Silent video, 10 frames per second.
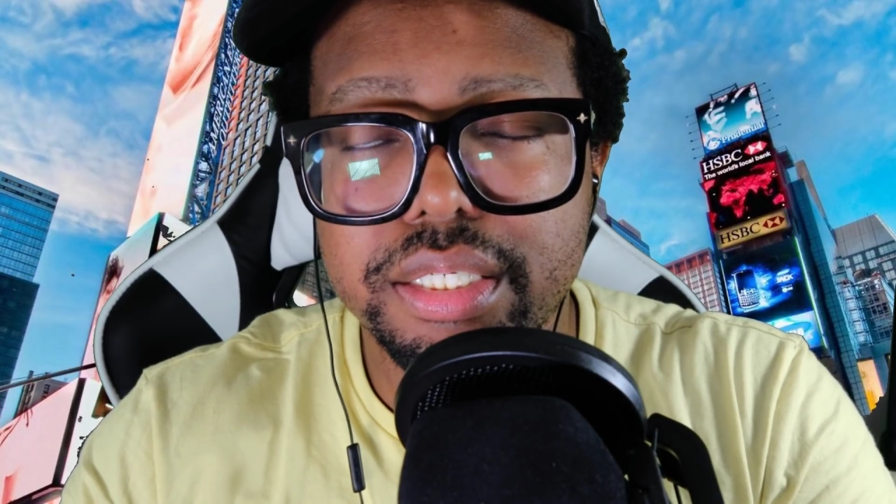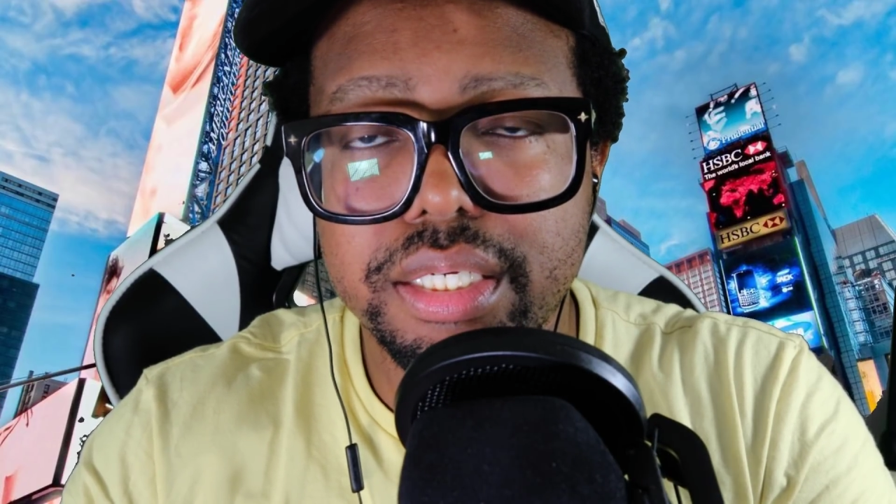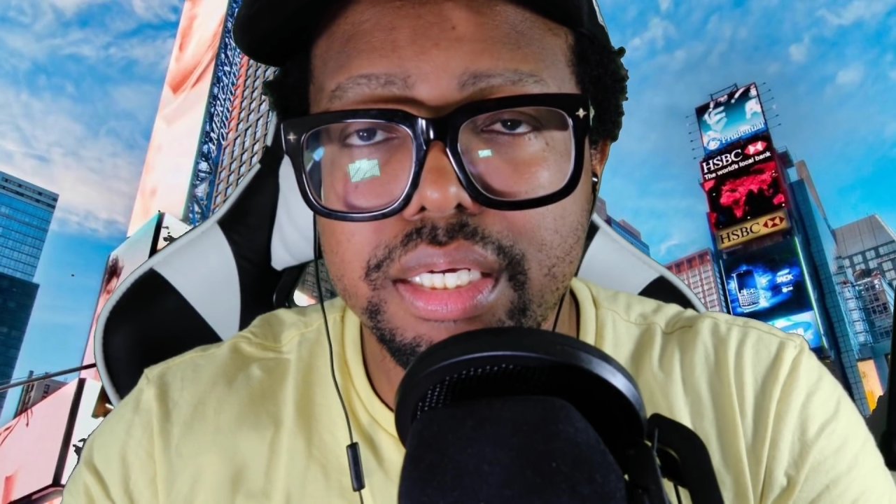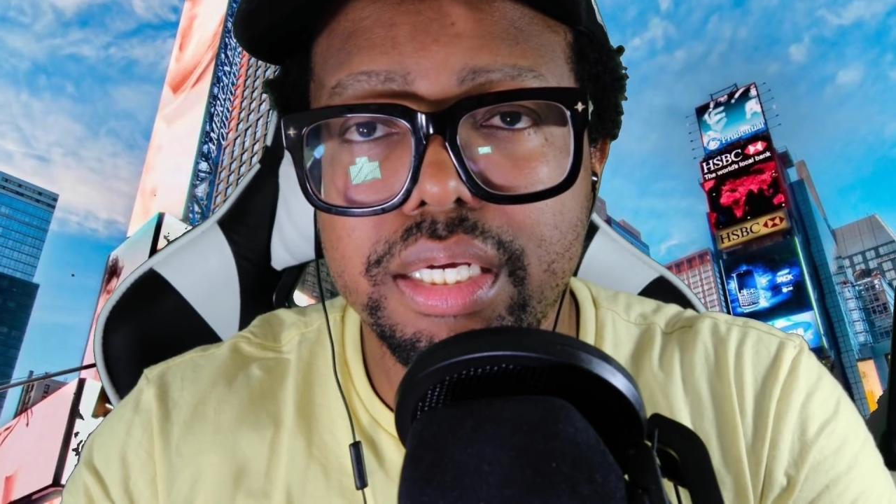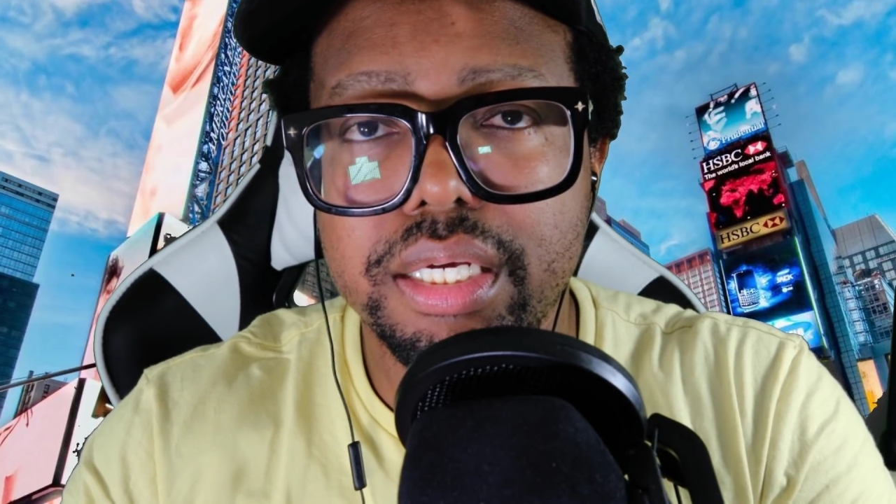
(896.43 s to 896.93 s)

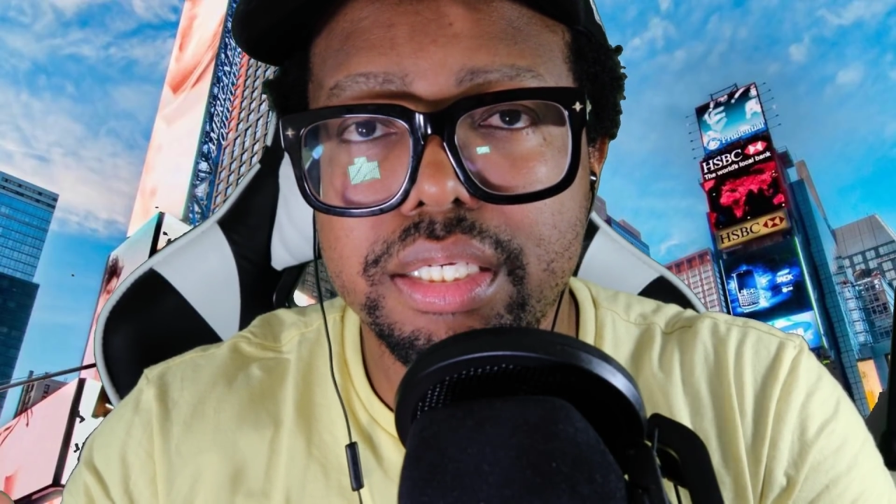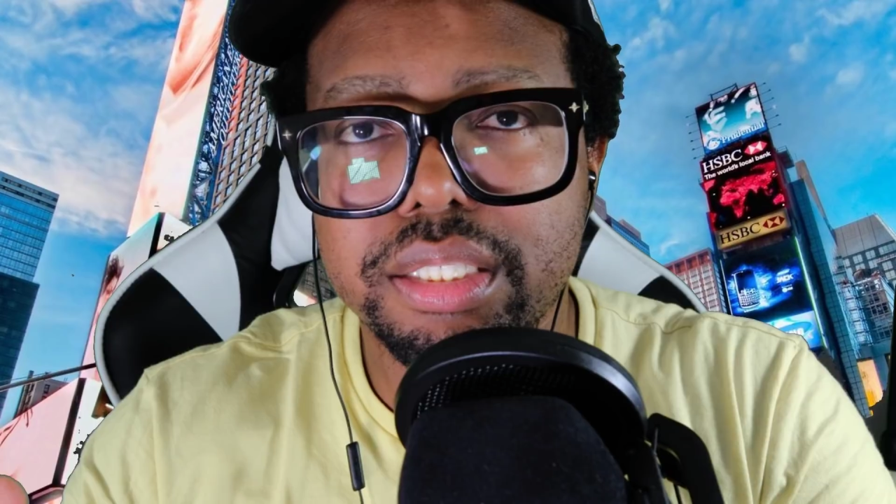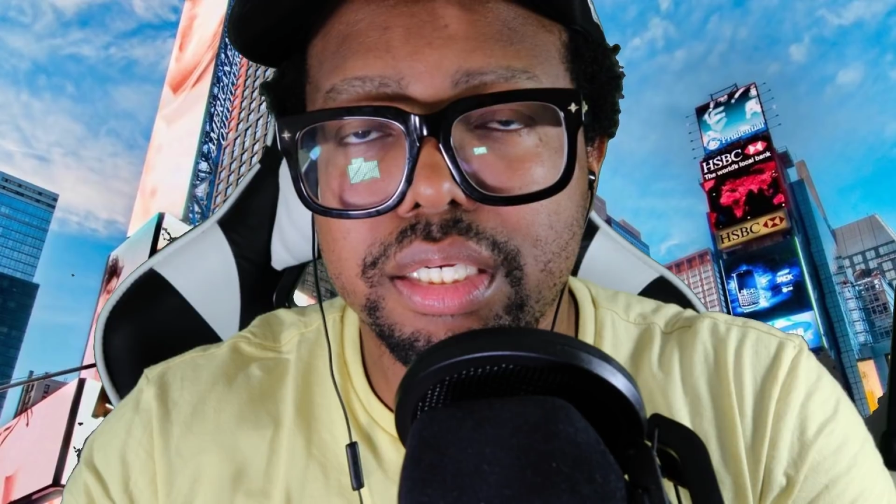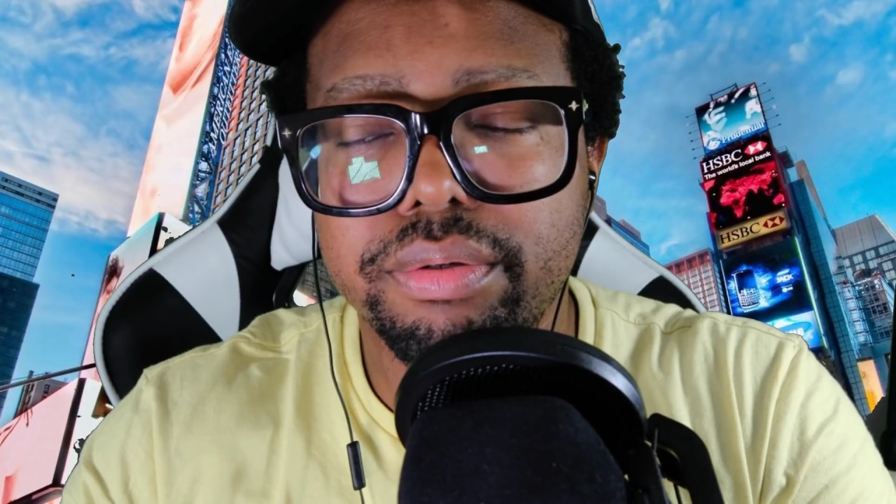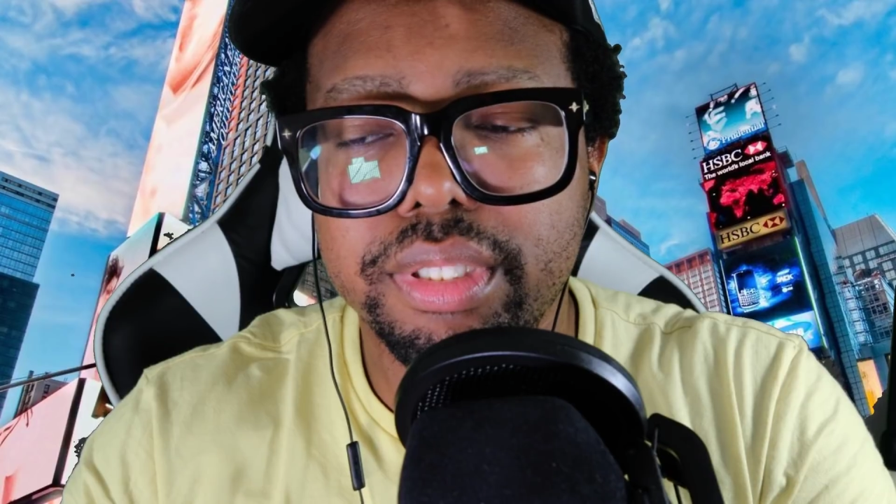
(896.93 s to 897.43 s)
She is
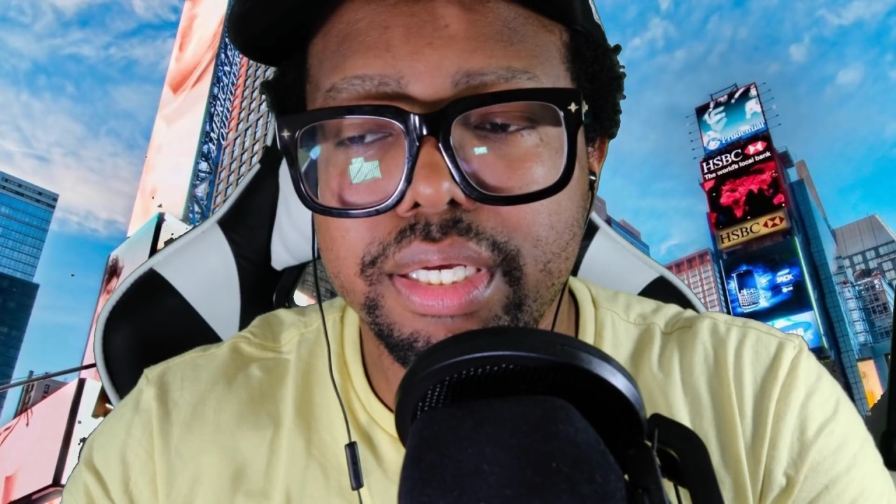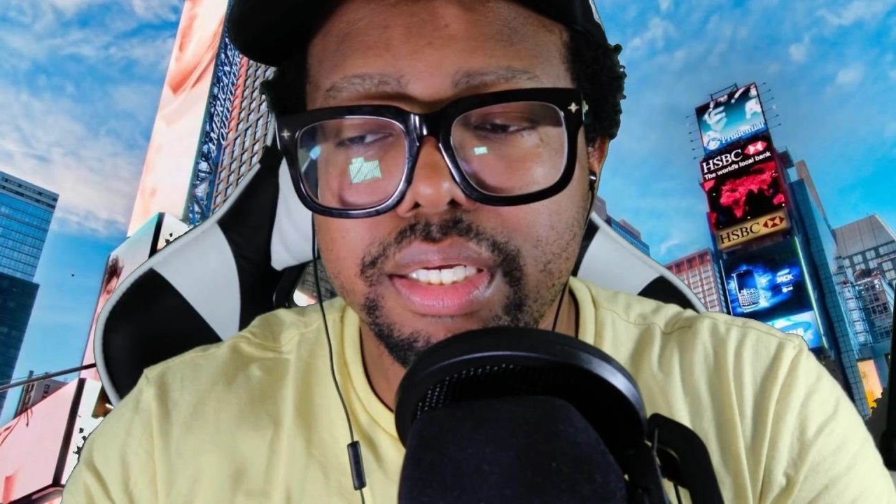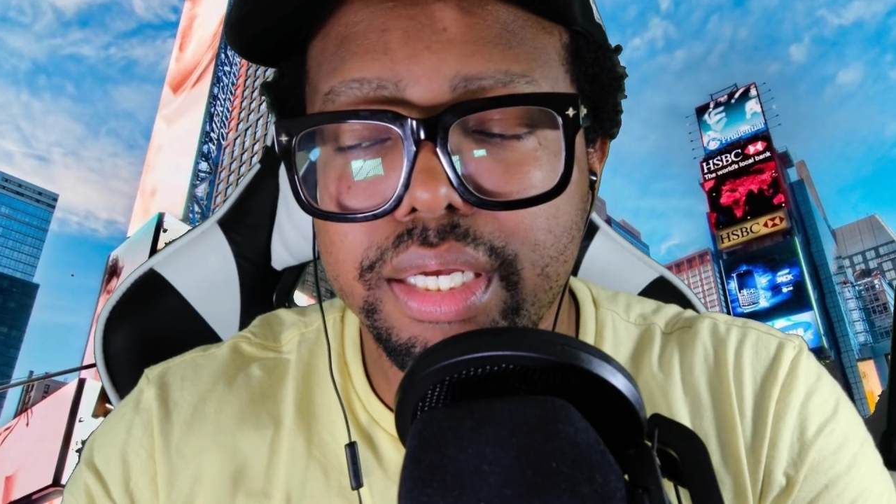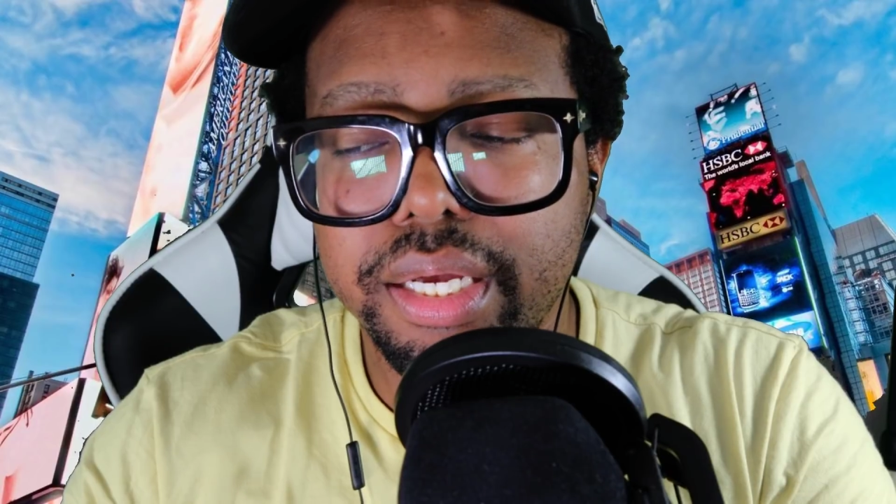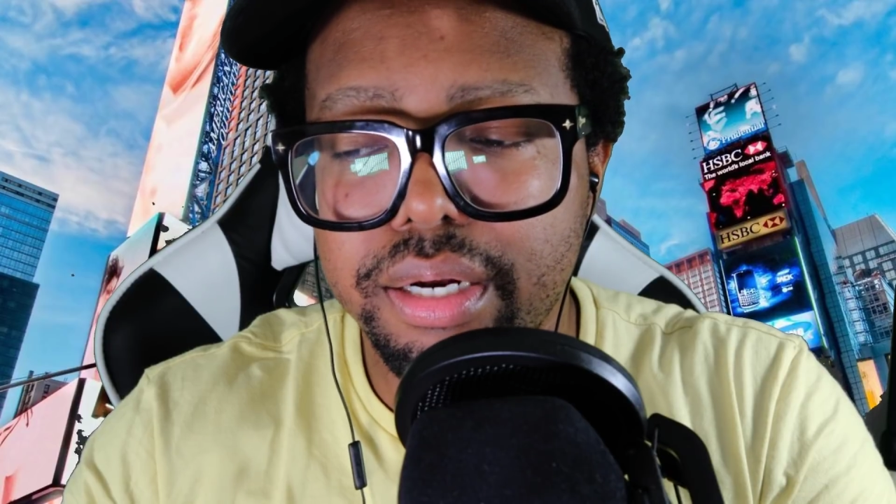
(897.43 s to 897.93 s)
literally
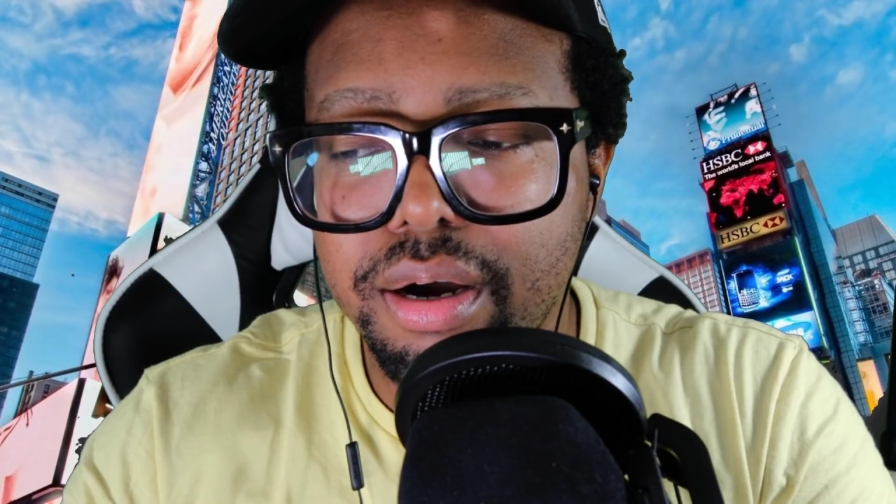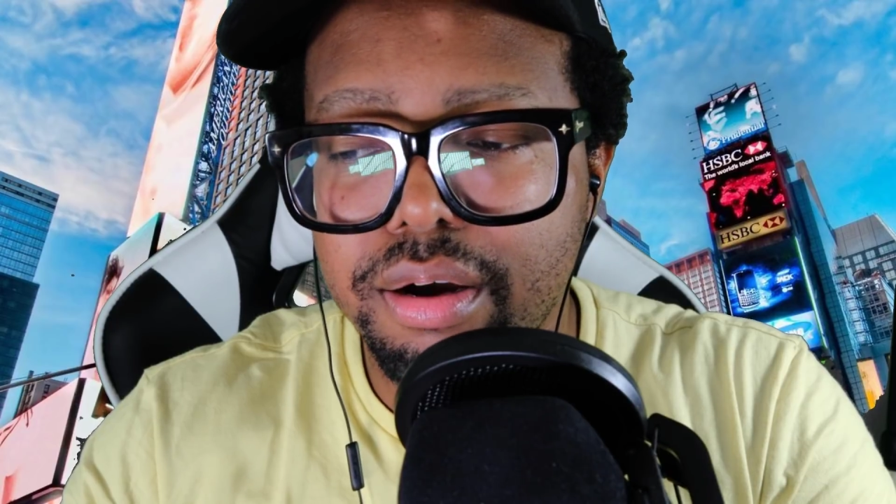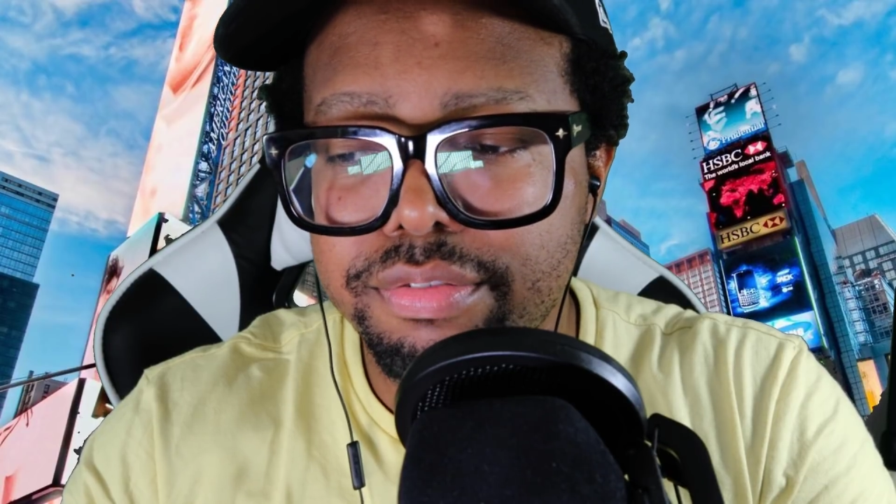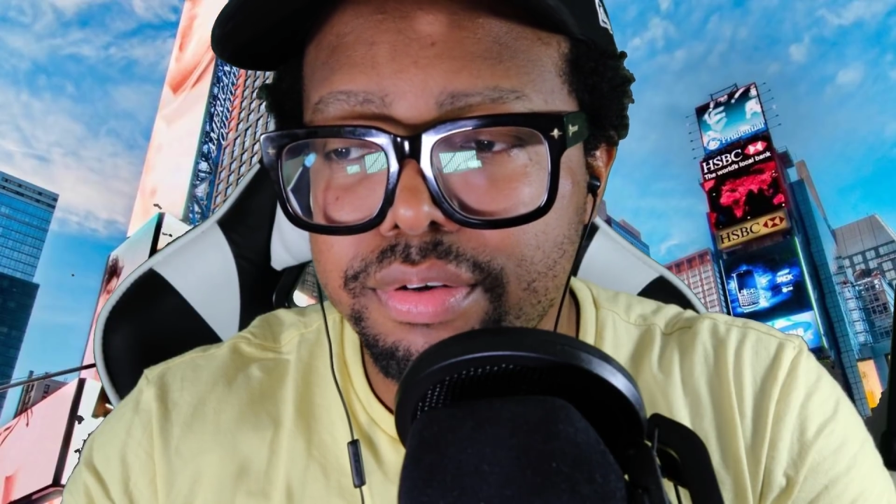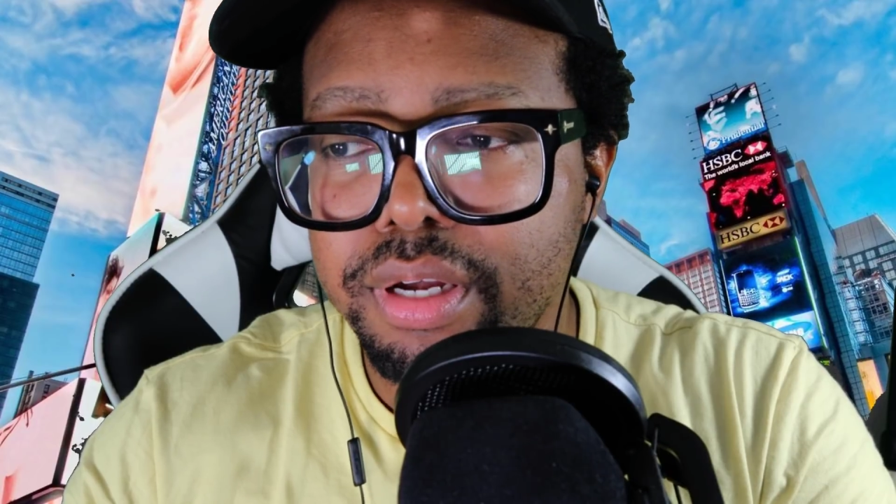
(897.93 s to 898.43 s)
gonna get
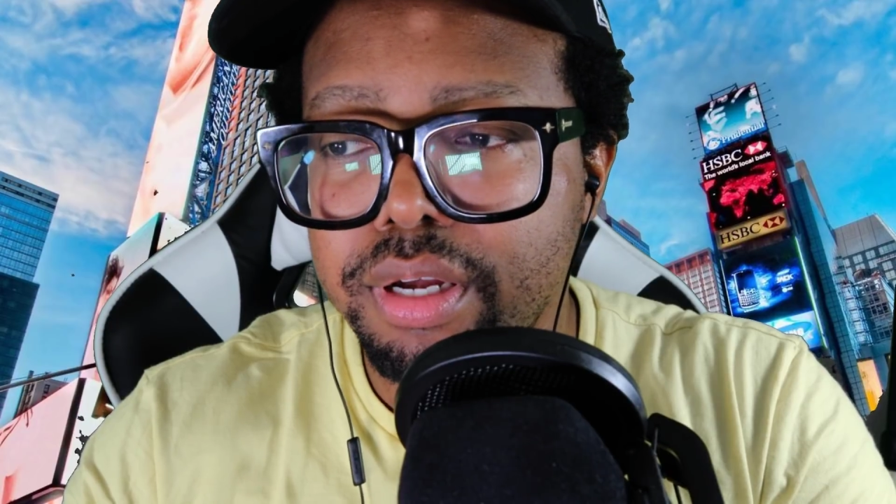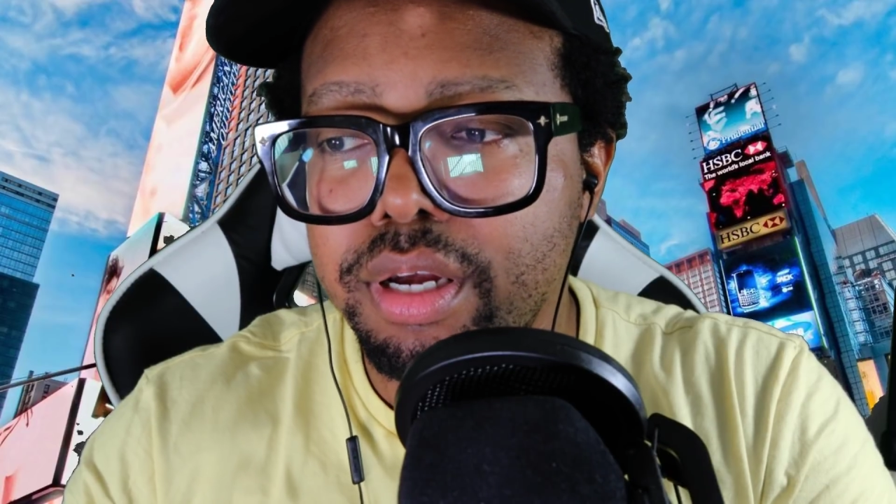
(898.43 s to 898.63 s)
off